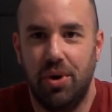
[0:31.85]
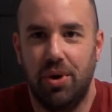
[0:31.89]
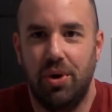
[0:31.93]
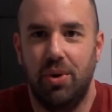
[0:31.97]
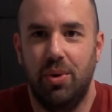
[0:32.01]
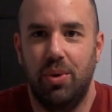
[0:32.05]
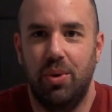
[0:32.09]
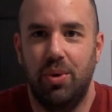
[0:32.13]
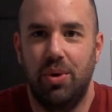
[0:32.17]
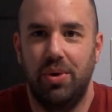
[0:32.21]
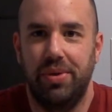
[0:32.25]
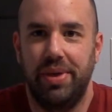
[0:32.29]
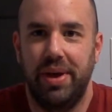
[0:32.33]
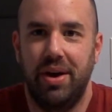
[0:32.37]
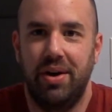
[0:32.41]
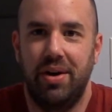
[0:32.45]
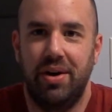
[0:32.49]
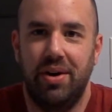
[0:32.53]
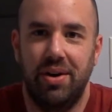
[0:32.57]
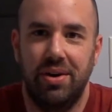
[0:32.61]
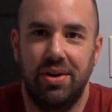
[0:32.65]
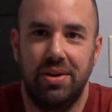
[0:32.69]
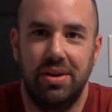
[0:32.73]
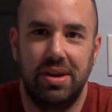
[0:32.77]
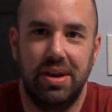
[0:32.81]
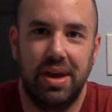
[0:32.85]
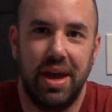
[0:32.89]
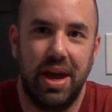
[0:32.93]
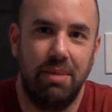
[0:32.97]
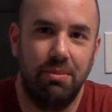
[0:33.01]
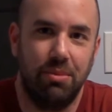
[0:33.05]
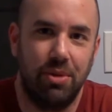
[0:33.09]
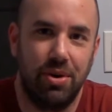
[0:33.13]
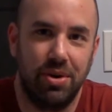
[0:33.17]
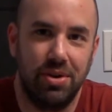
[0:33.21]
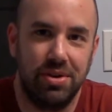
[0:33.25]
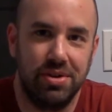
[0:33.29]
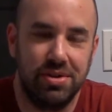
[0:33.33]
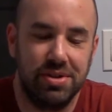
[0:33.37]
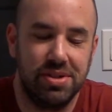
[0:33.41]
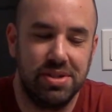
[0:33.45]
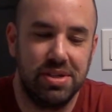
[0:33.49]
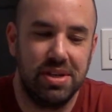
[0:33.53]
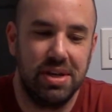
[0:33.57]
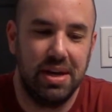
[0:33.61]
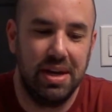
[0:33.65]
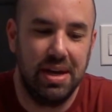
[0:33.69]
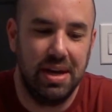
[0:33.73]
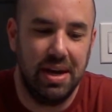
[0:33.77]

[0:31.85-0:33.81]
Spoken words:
or they aren't gamers,